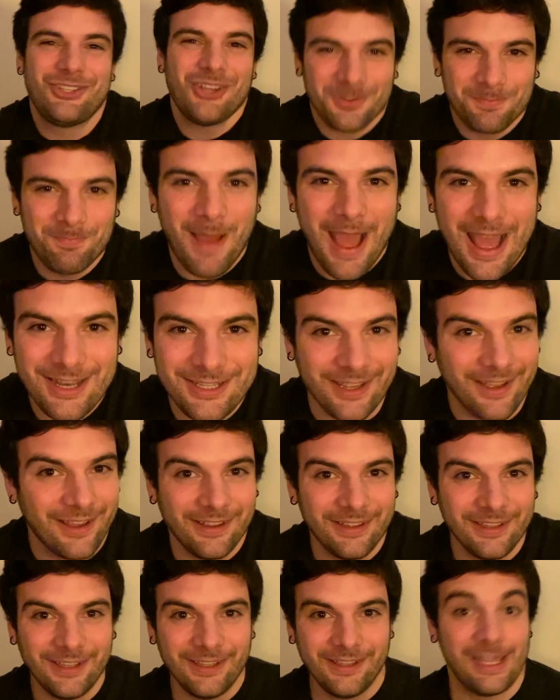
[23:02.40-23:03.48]
just banter,
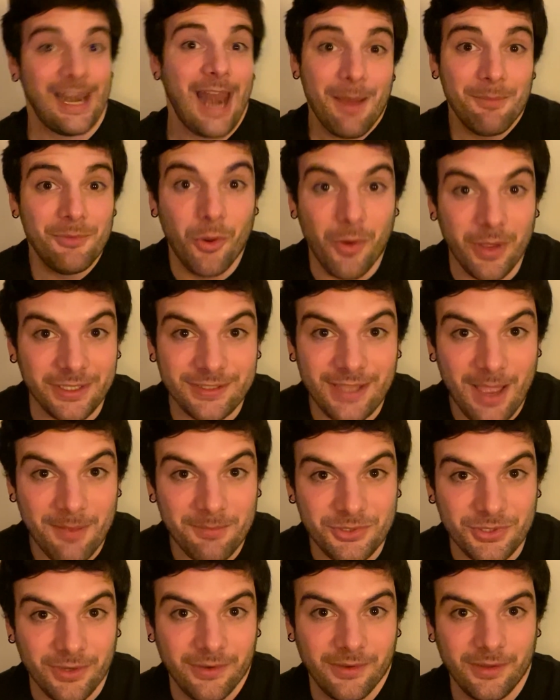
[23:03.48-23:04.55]
and I'm no
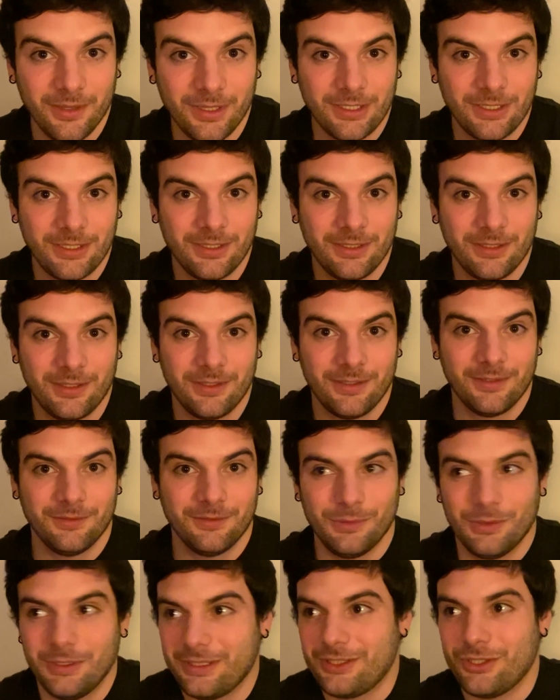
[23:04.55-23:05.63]
exception.
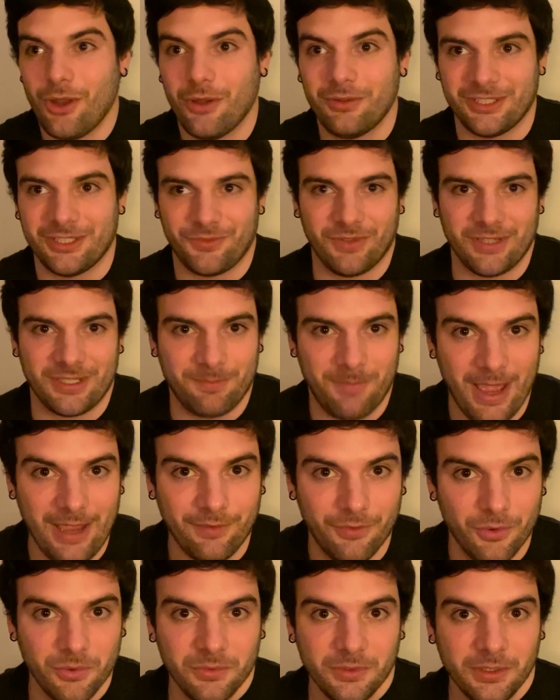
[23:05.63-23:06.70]
It's not
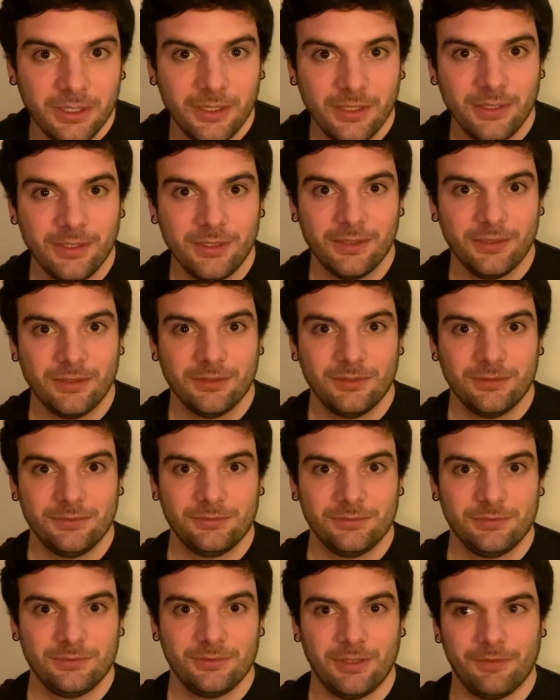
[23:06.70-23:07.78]
disrespectful.
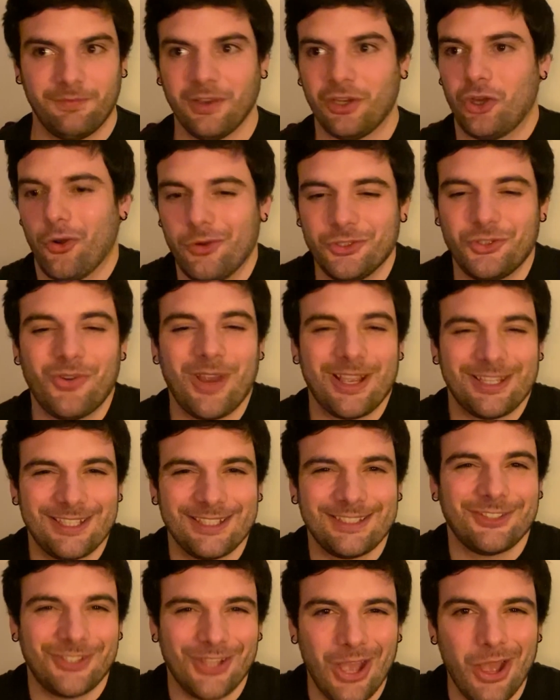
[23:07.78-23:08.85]
If a girl dresses
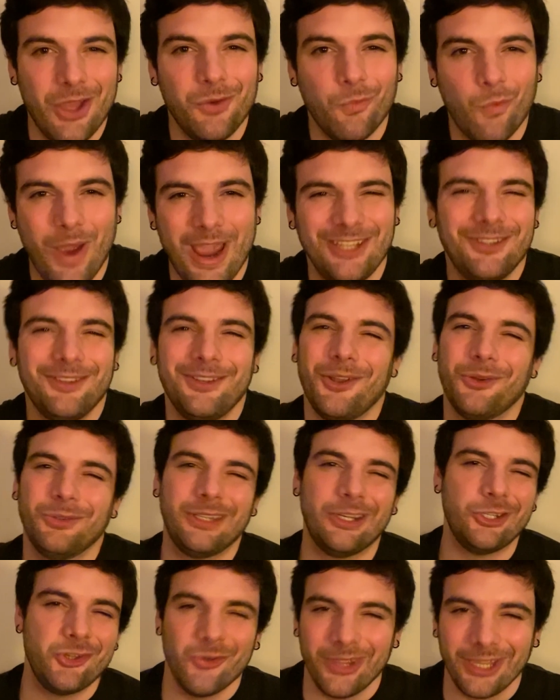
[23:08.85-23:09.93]
a certain way, you know
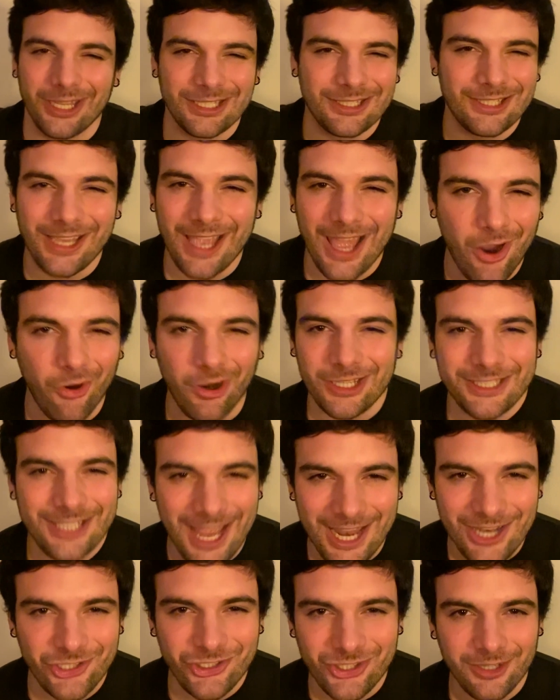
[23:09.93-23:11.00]
they're doing it to get our
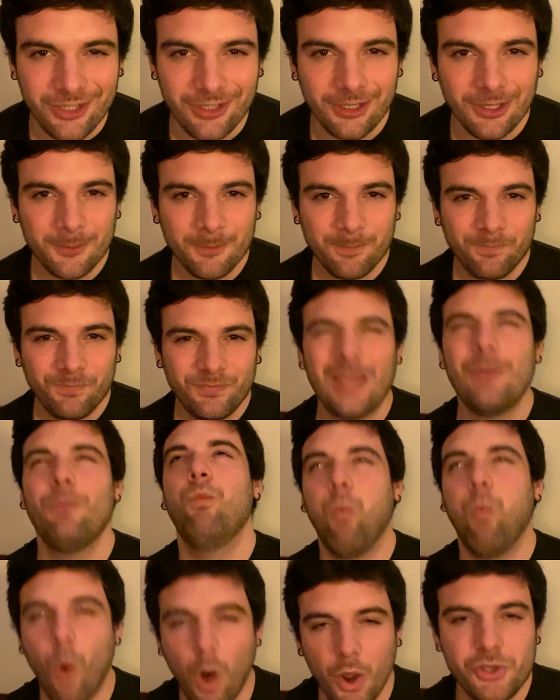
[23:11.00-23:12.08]
attention. They
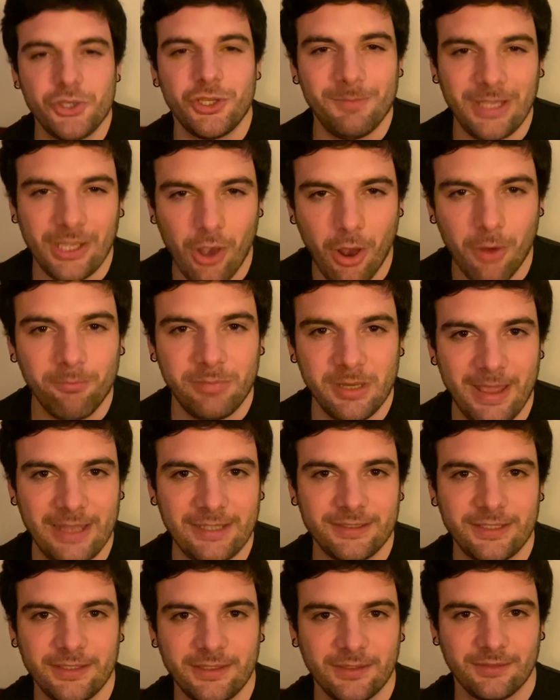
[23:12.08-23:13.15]
want to be
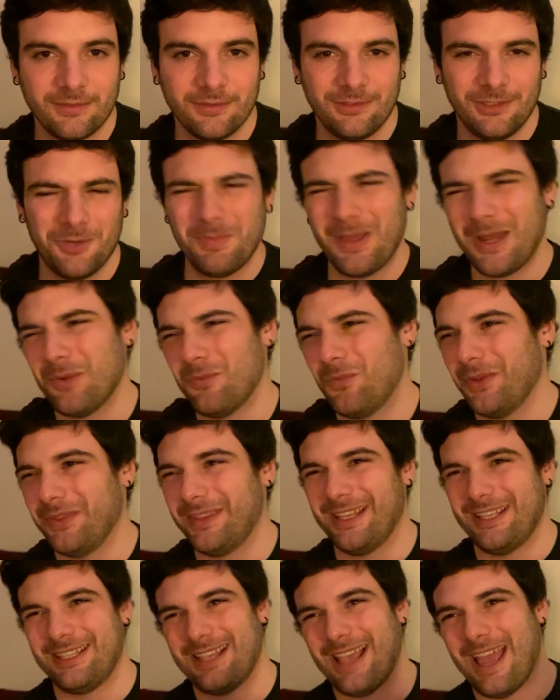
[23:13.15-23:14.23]
complimented, no matter what
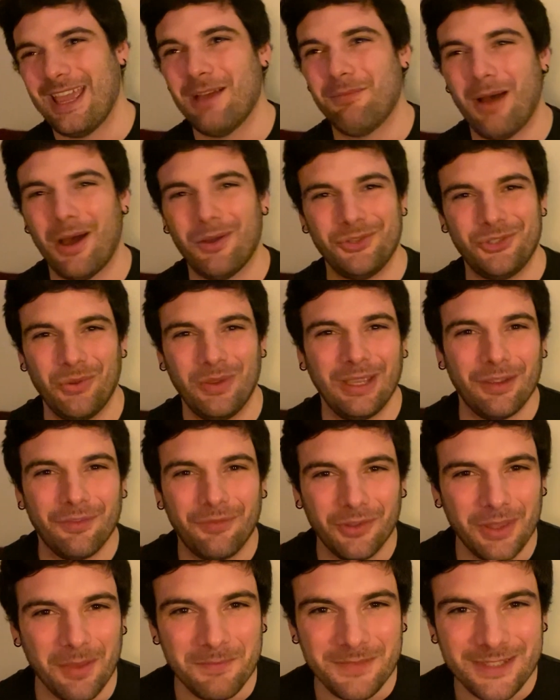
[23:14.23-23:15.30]
they say about doing it
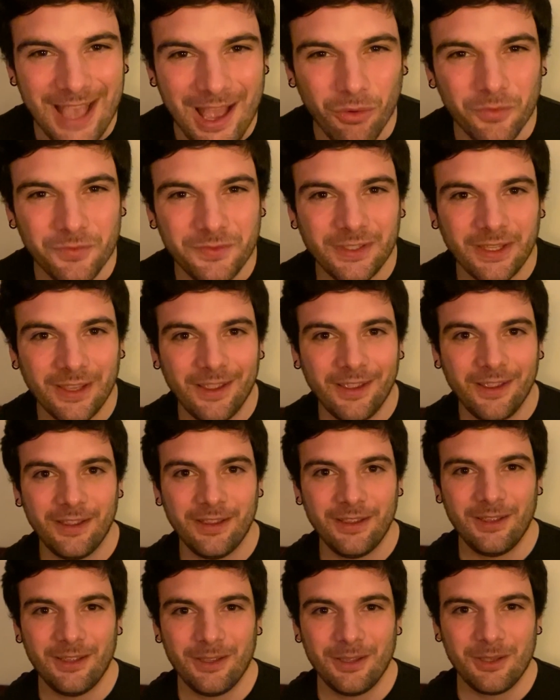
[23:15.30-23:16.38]
for themselves.
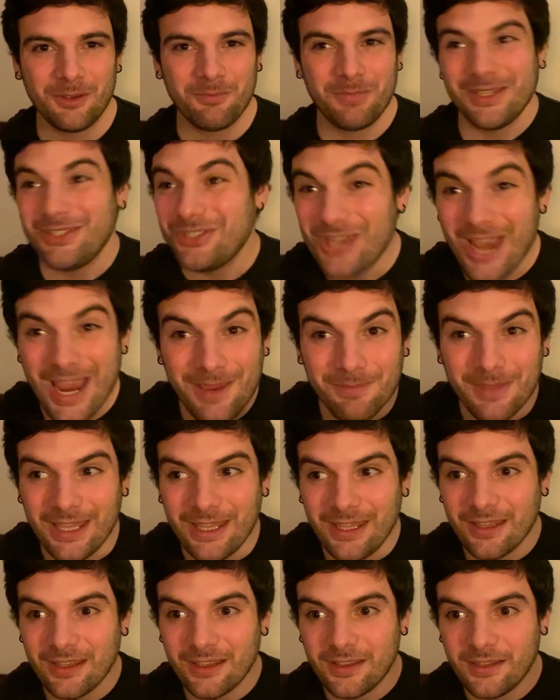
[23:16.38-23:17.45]
But
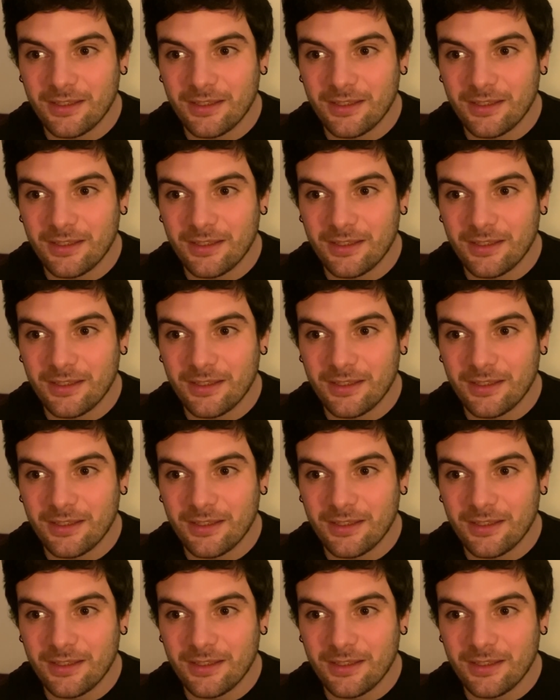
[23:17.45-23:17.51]
Jamie,